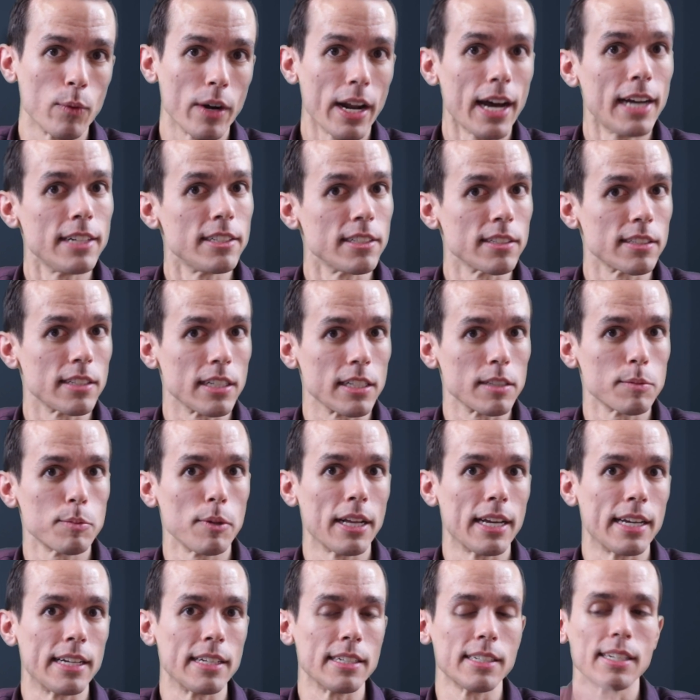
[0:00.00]
what I just
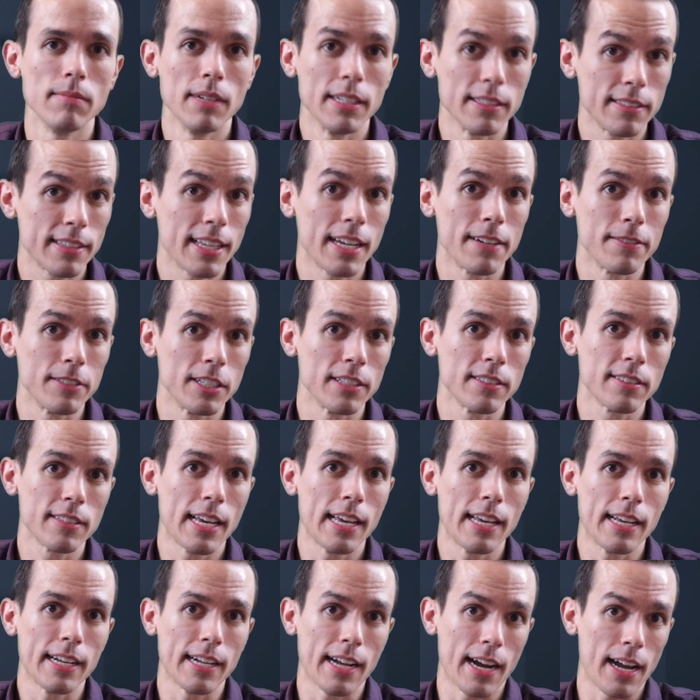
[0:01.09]
explained instead of just
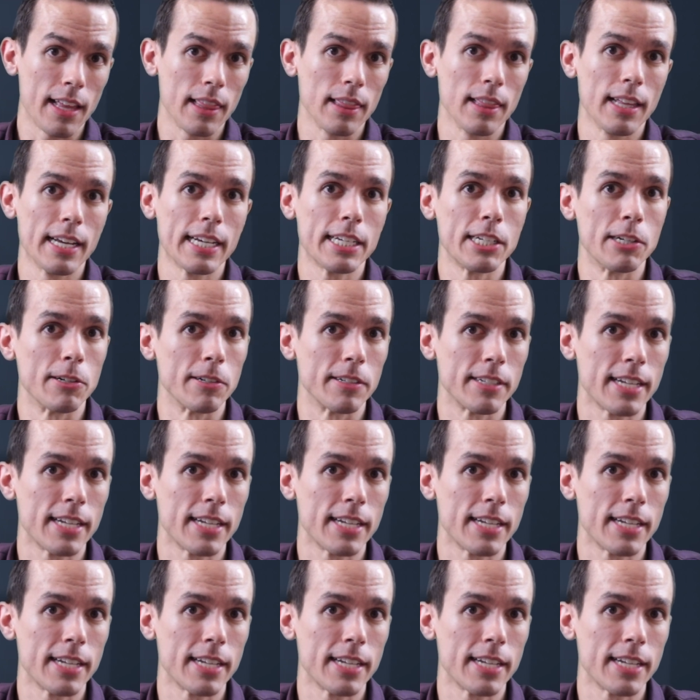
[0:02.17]
saying, I like your